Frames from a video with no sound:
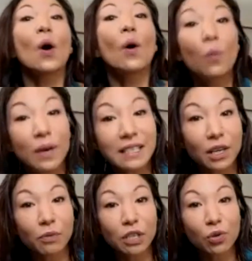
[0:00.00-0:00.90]
we did a
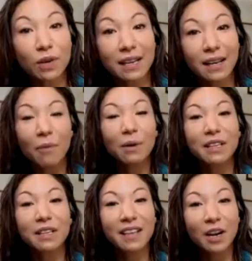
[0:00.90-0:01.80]
retreat and we were
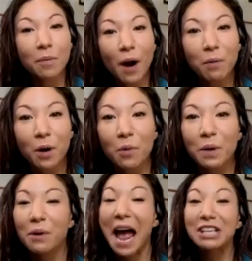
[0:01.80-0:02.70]
in Santa Barbara. We
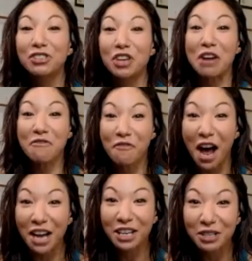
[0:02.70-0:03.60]
were at Jane
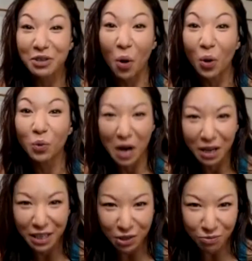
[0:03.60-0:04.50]
Fonda's old
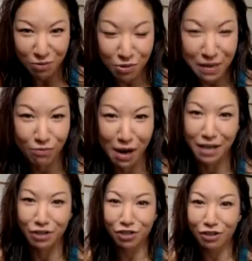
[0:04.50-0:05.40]
wellness retreat ranch.